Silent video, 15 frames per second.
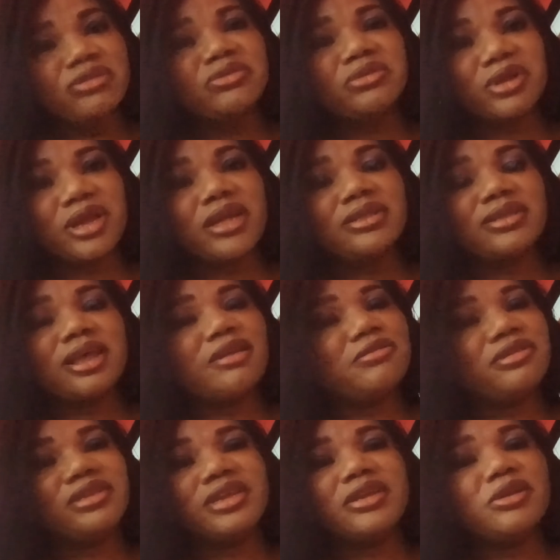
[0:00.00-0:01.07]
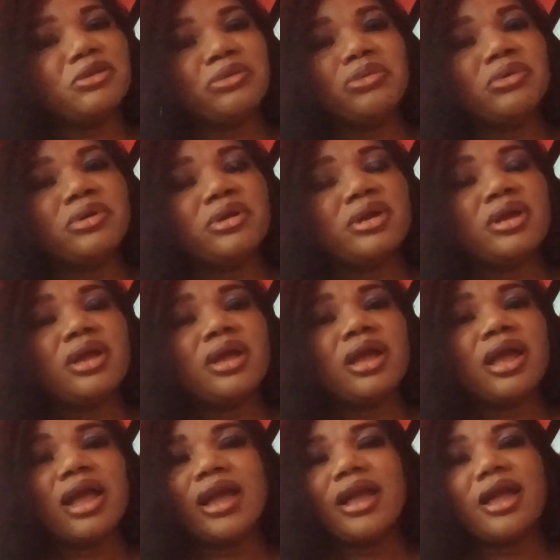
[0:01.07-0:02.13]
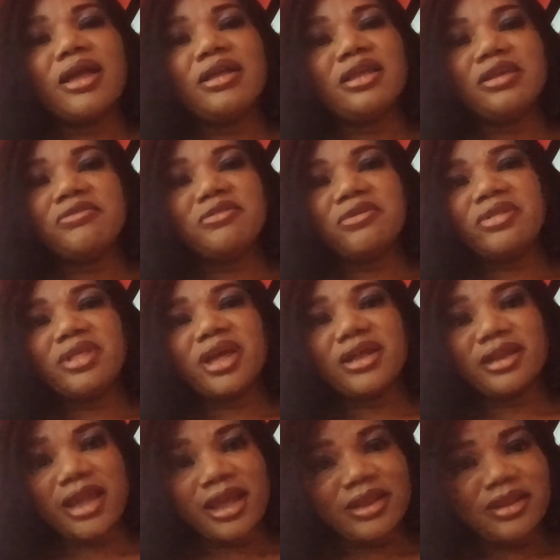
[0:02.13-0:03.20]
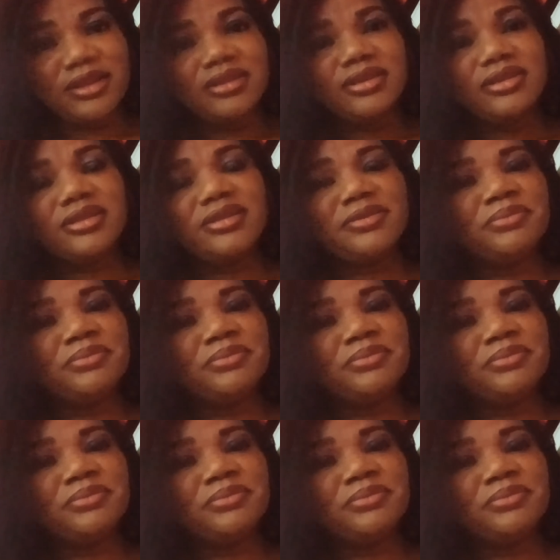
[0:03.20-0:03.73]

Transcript: to get, and you say, no, I can't give you that. I need it.